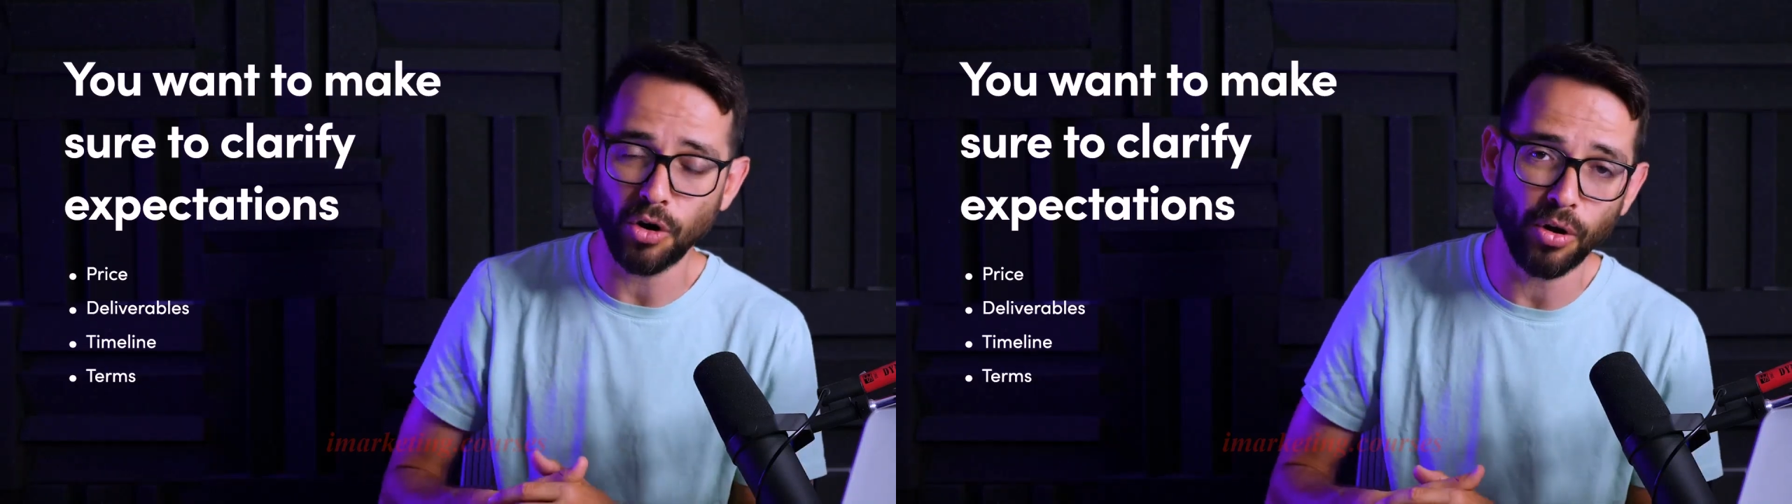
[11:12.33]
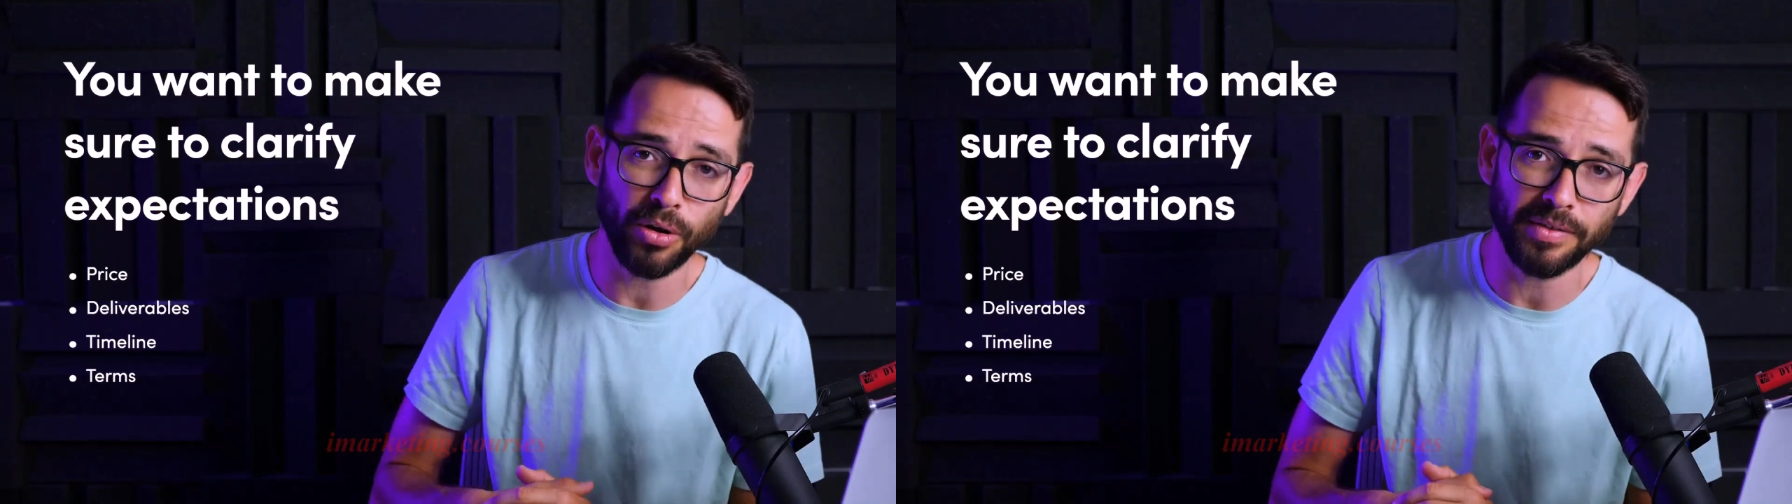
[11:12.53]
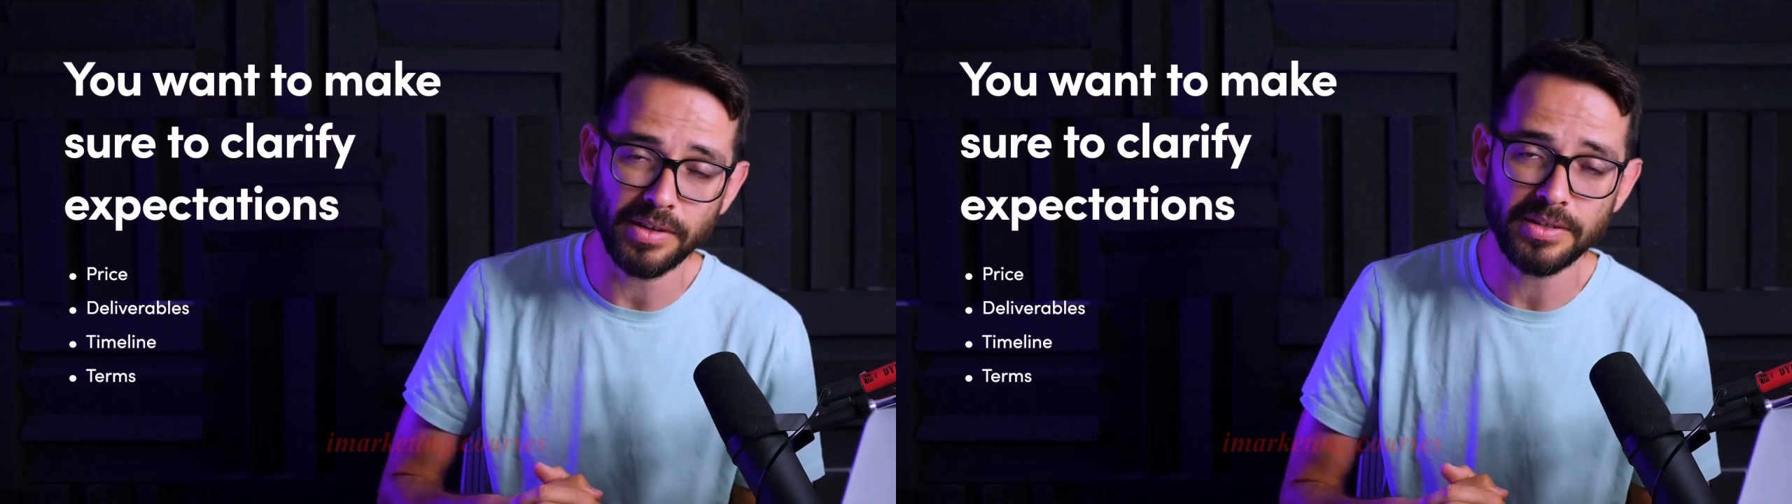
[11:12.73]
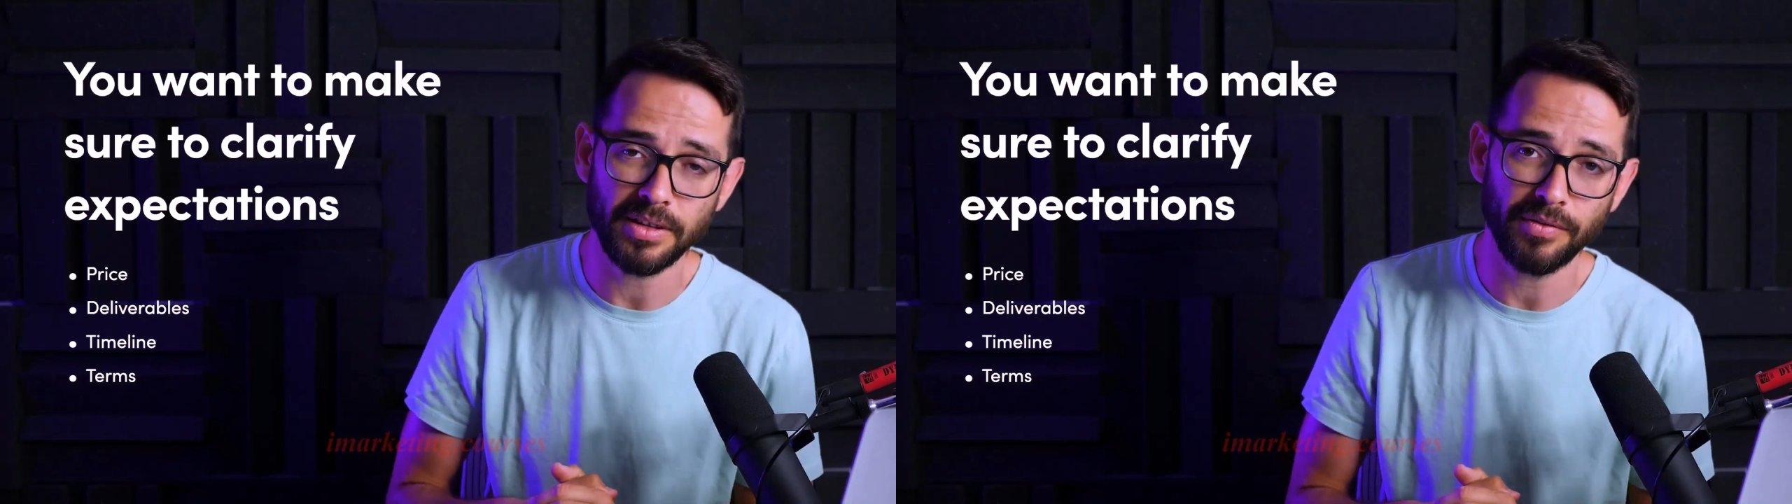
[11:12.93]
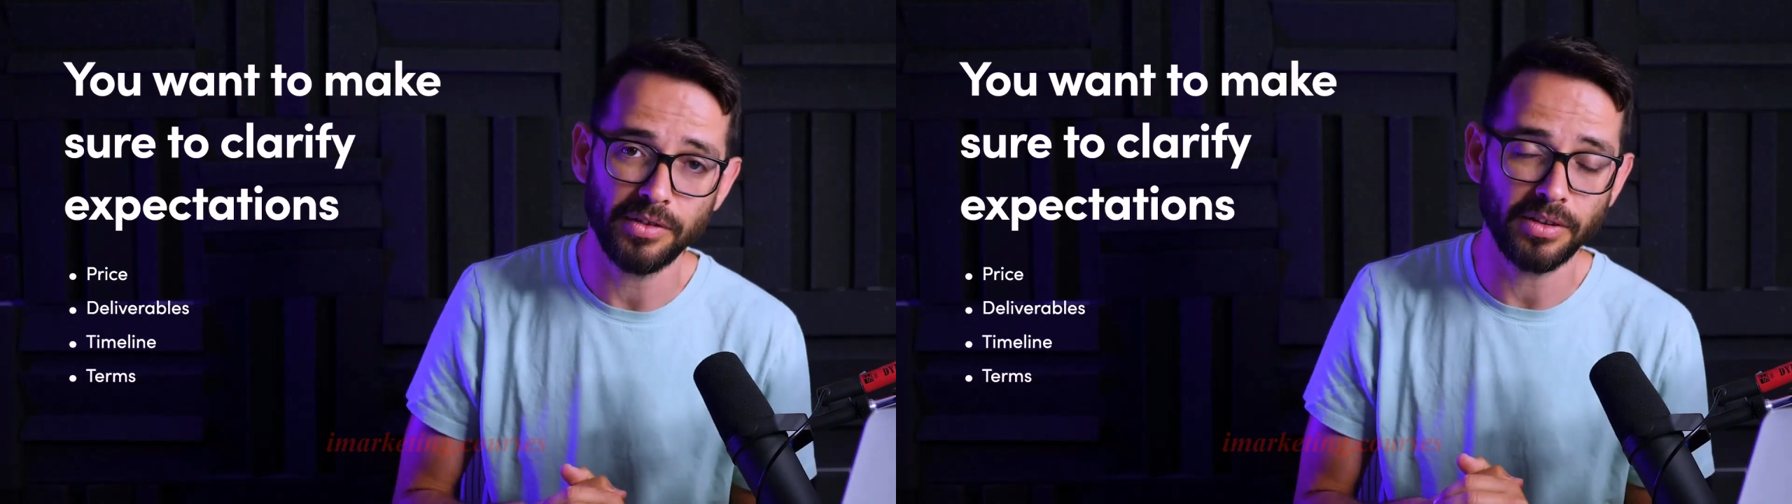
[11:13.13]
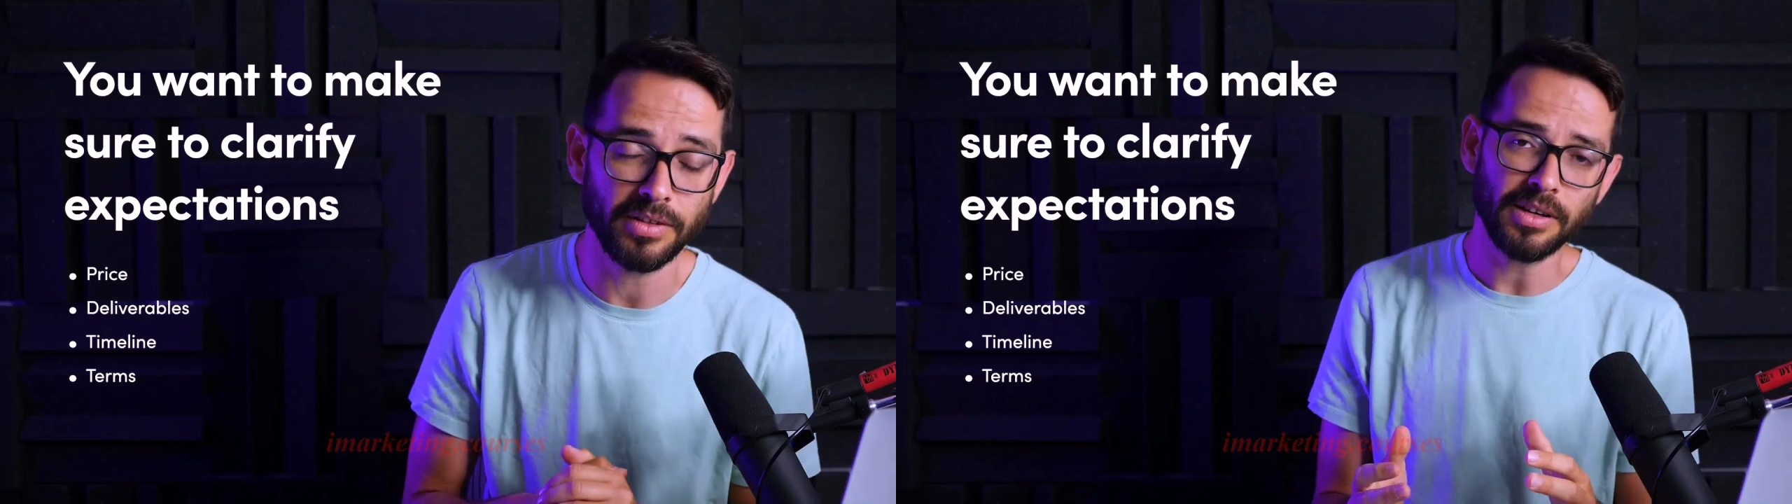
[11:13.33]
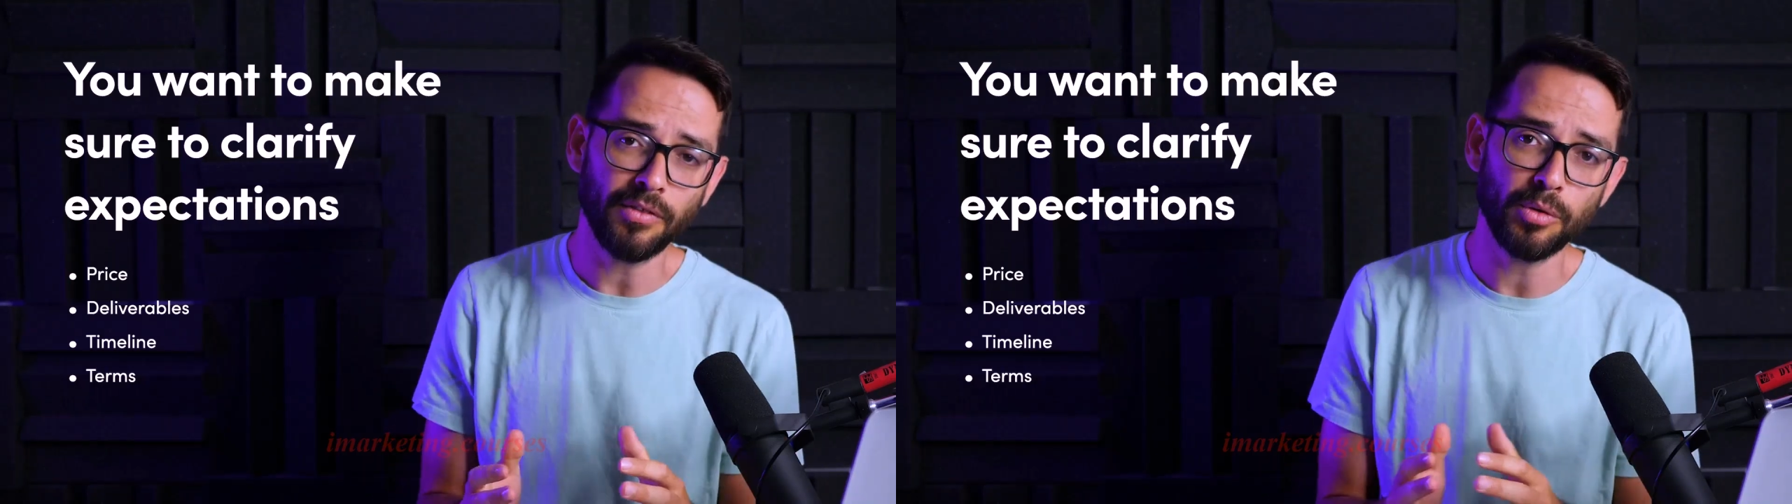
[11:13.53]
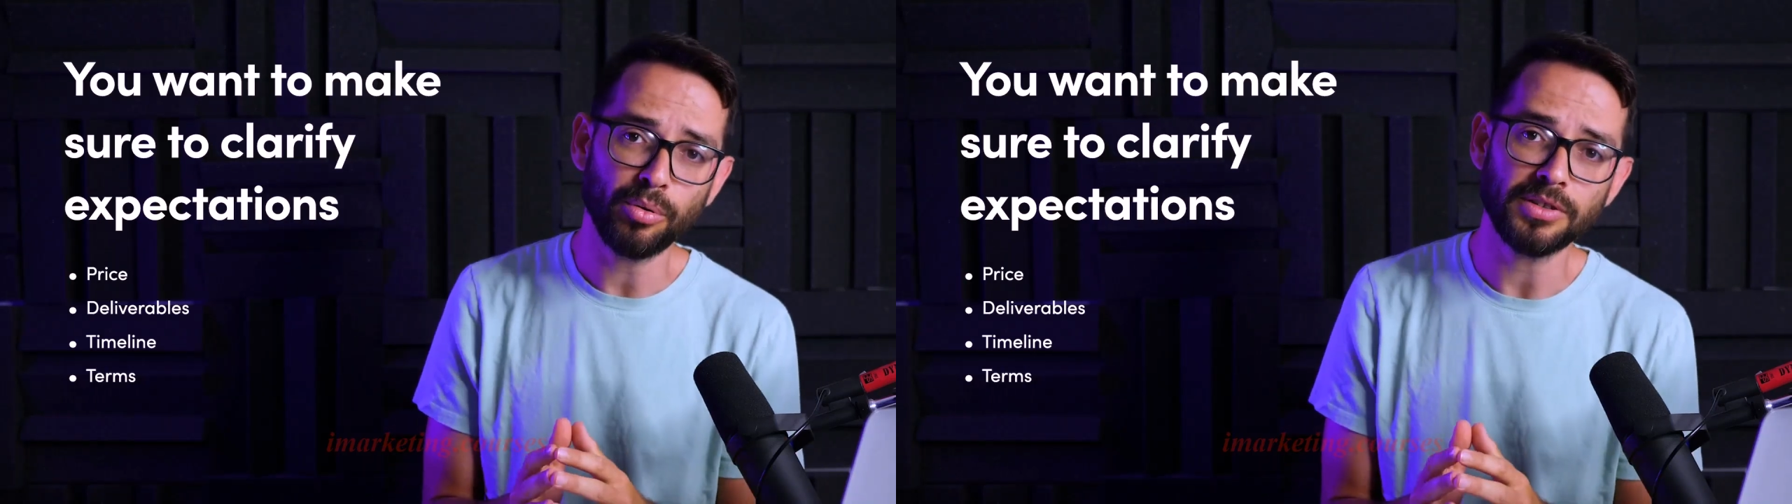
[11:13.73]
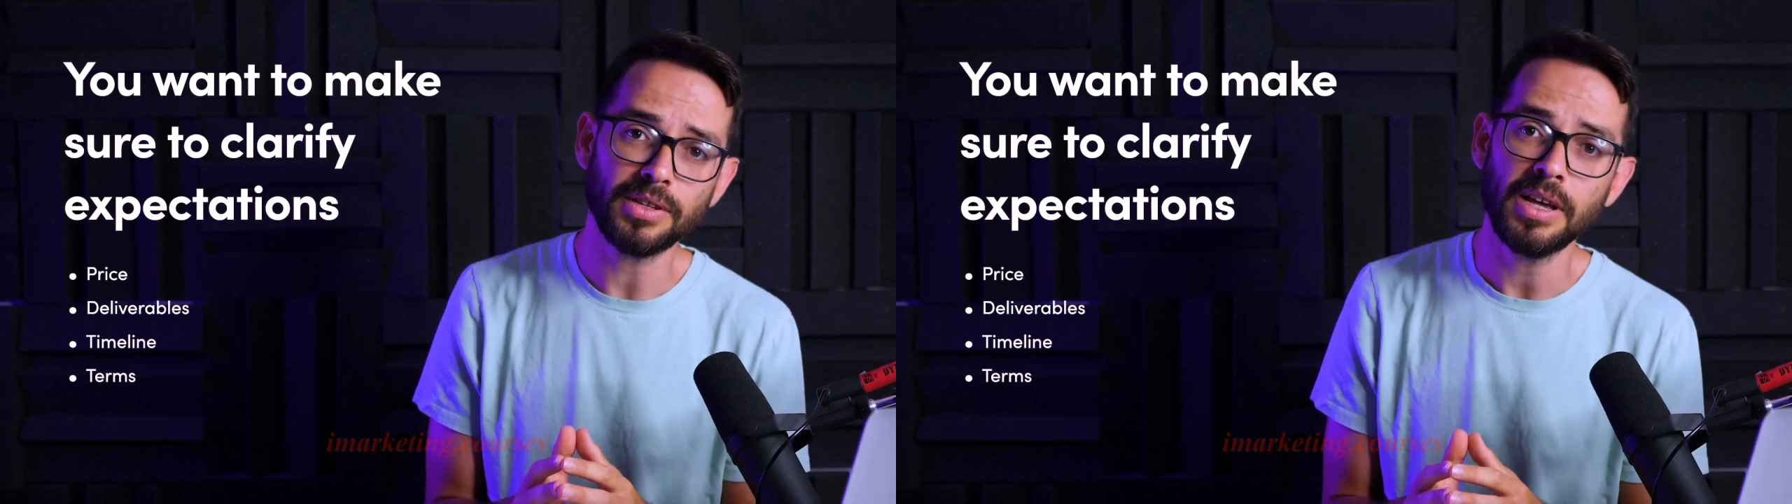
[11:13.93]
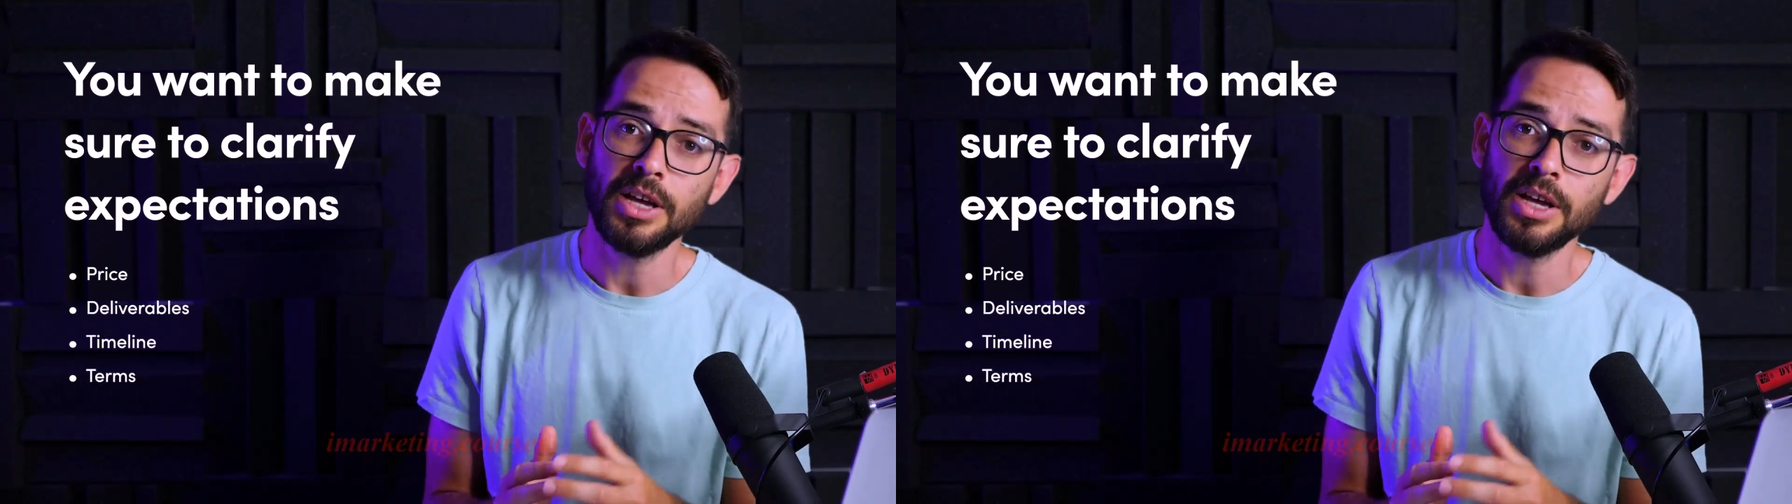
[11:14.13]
all of this stuff in the discovery process.